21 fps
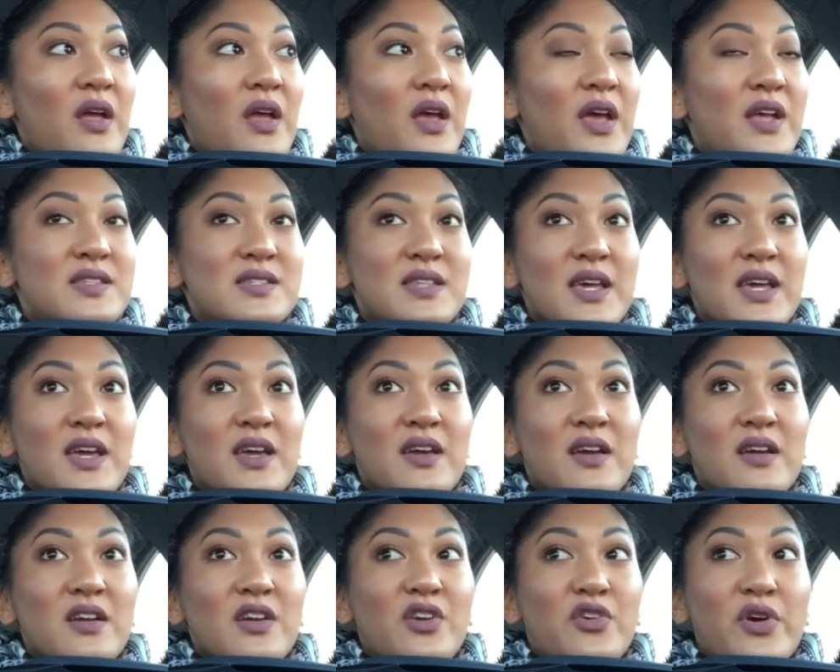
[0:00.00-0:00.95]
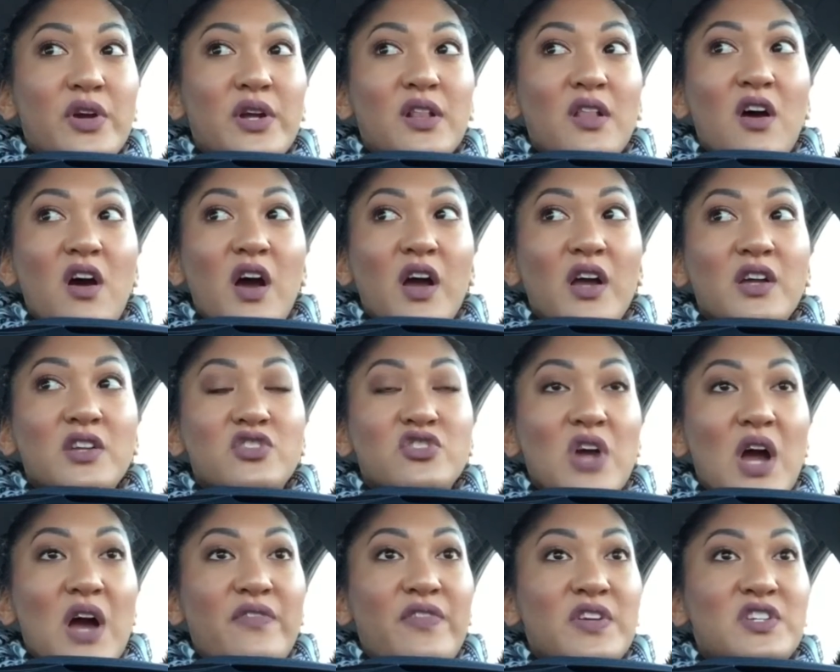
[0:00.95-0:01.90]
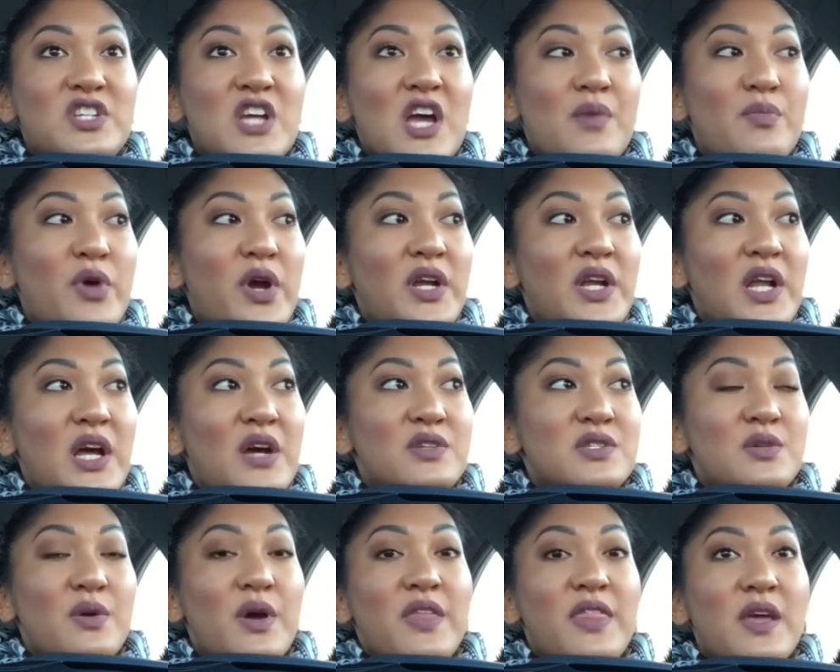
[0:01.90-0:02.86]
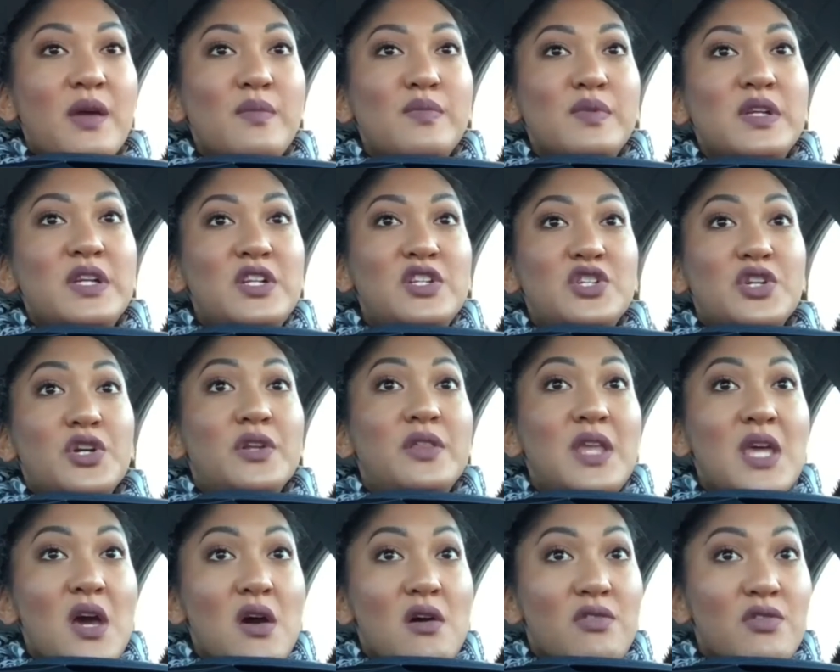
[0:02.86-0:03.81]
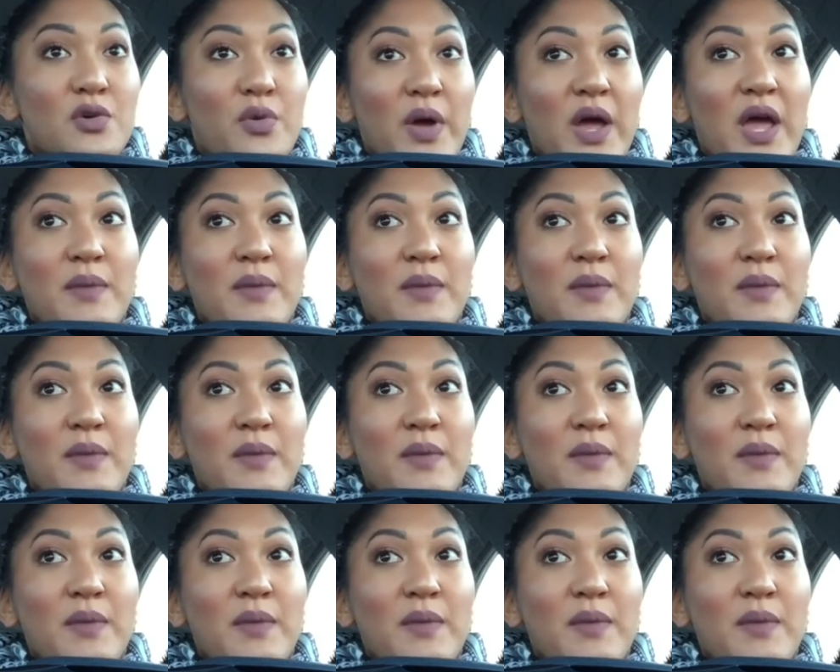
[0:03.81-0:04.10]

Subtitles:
it's like gridlock traffic jam right now, so I think I'm gonna turn the other way.